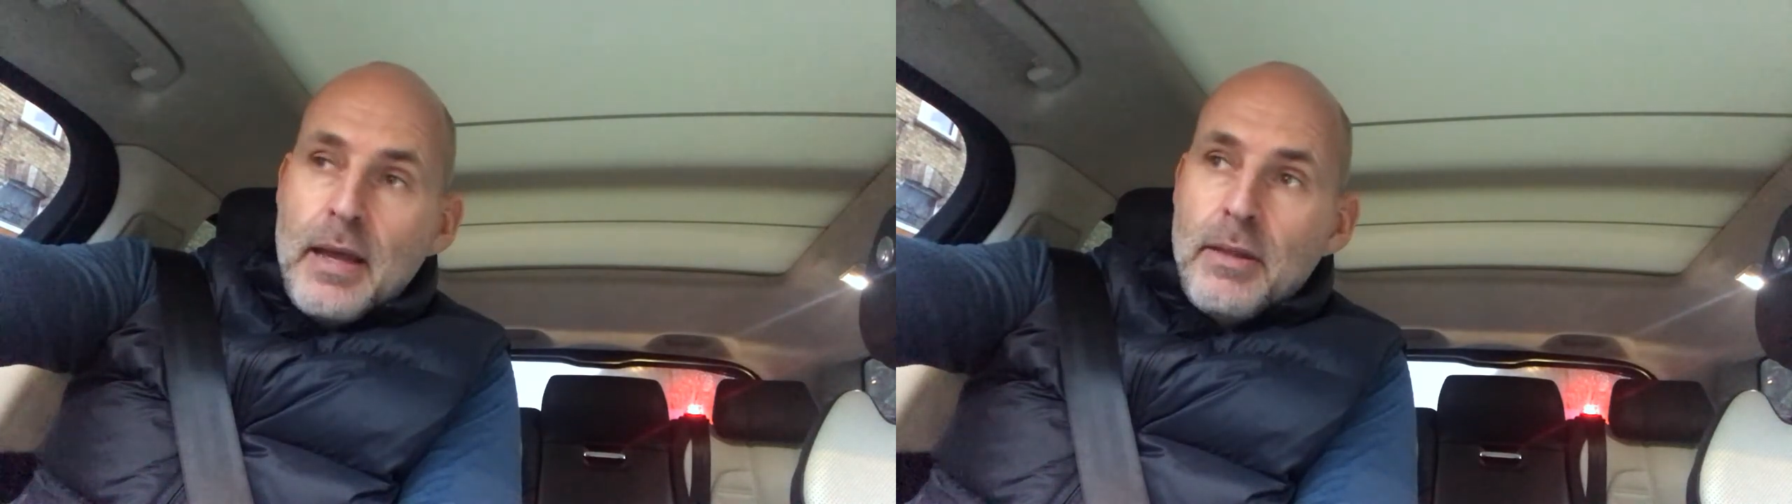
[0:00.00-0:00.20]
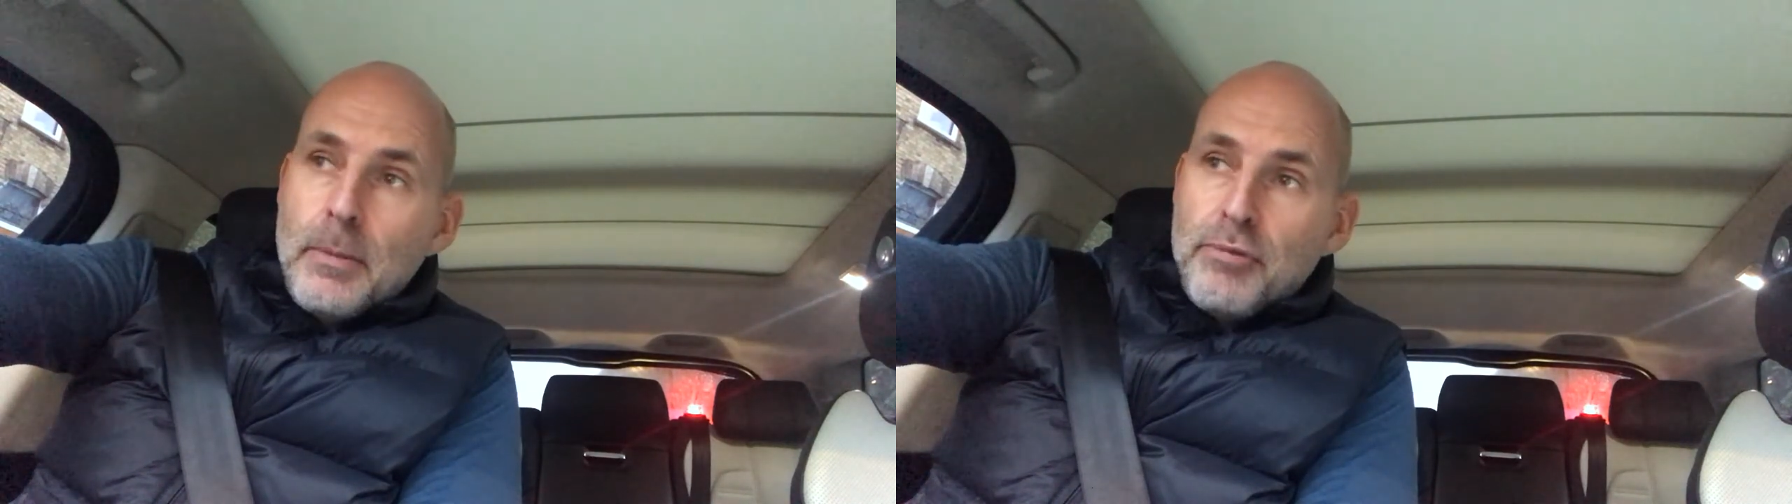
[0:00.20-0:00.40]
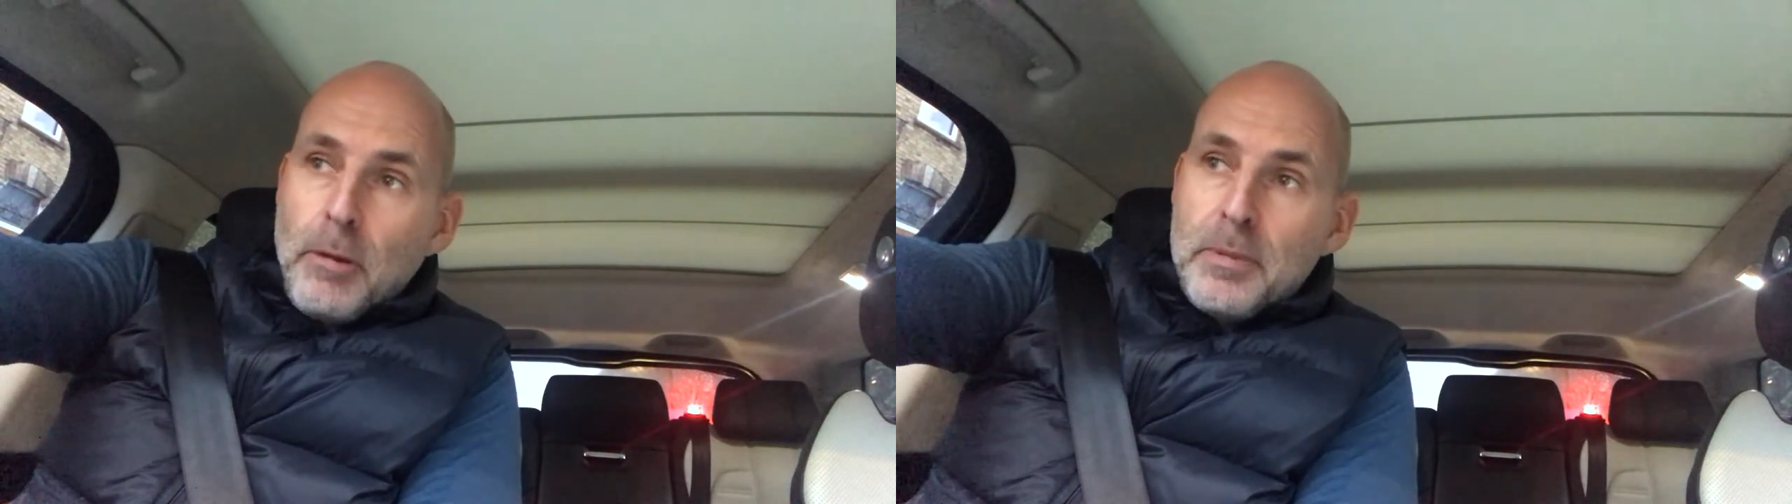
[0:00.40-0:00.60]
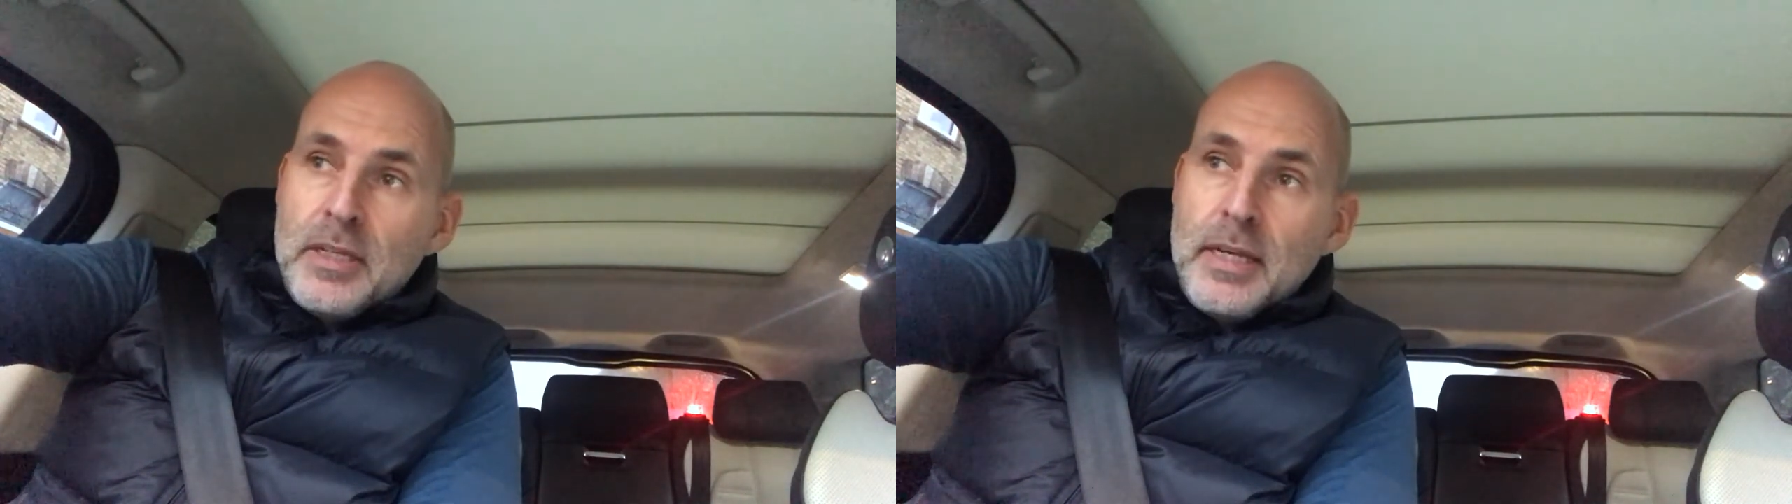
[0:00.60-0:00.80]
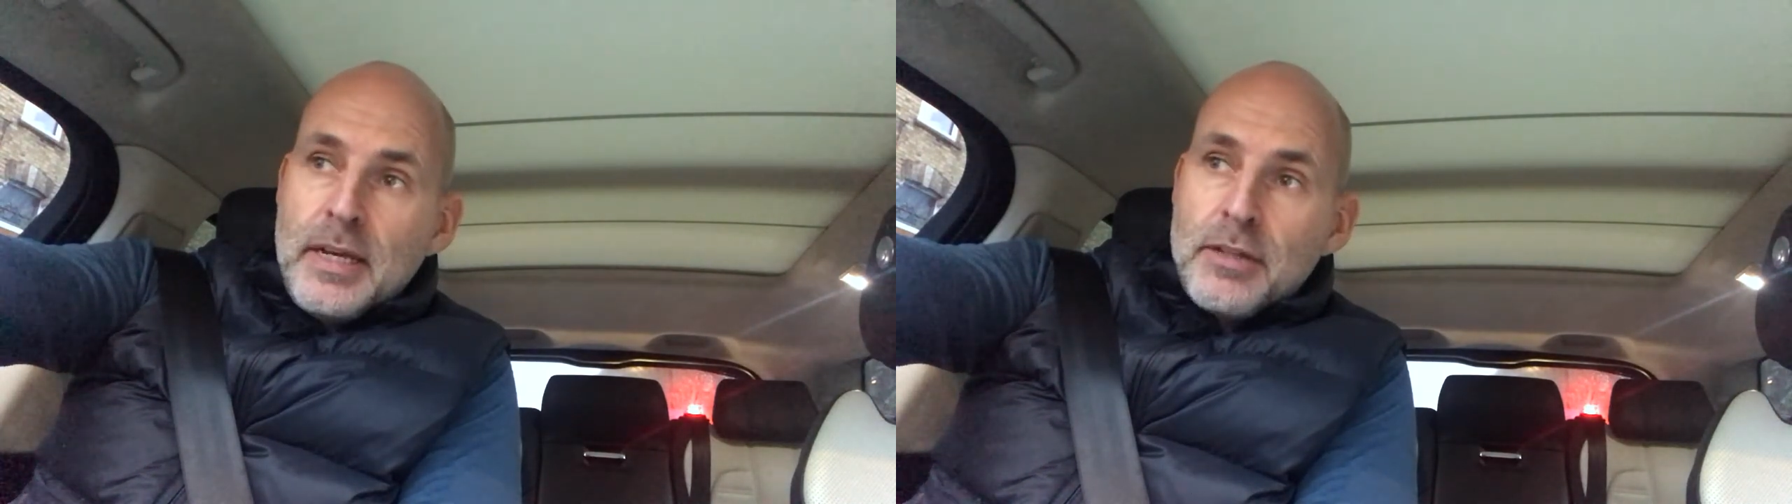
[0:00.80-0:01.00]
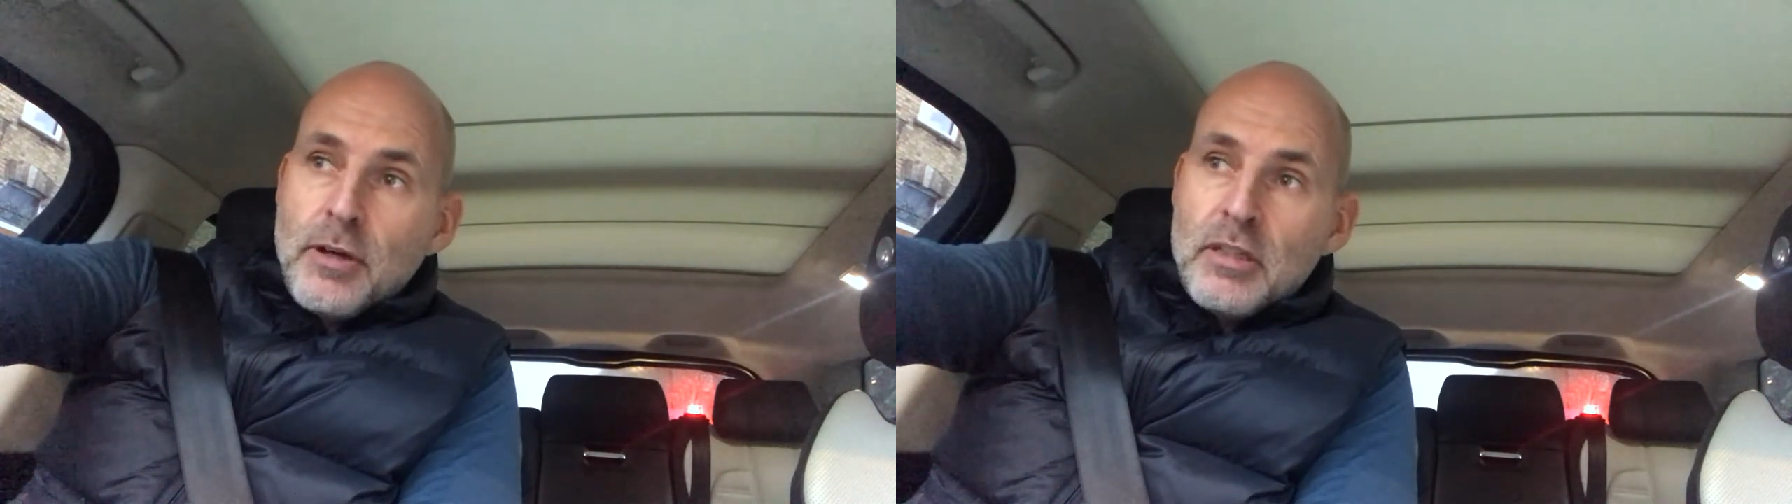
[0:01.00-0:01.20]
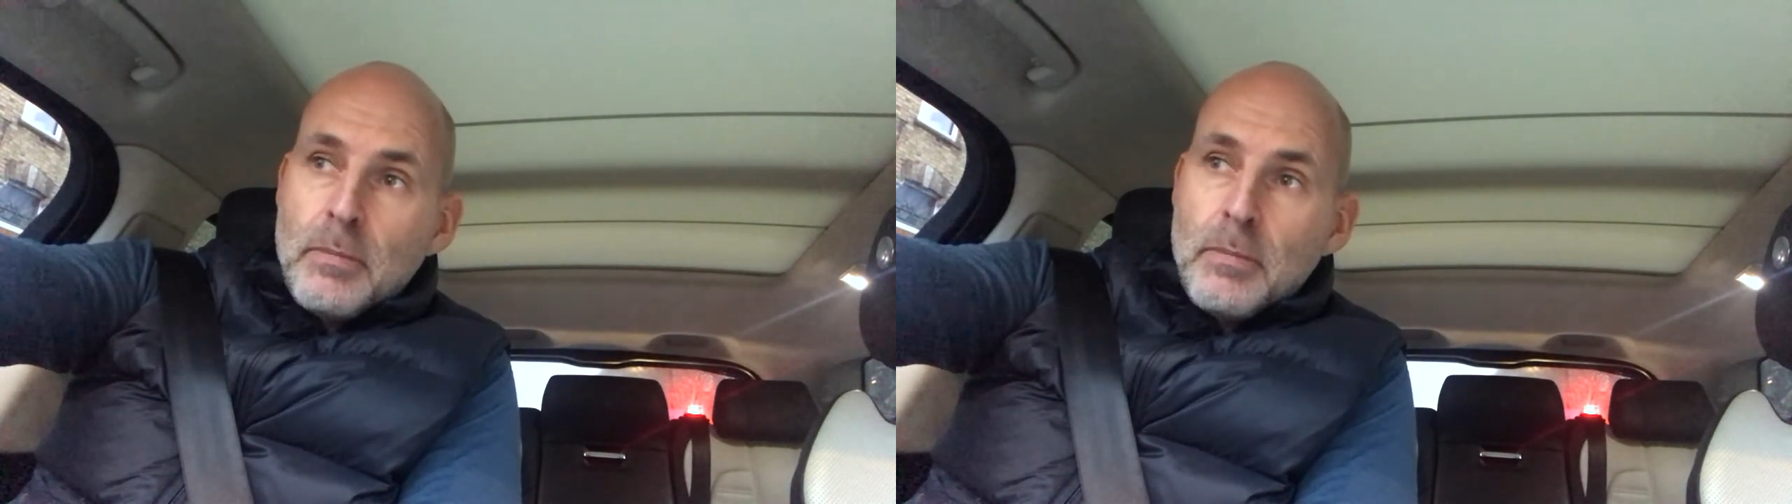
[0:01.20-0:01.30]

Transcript: the property has got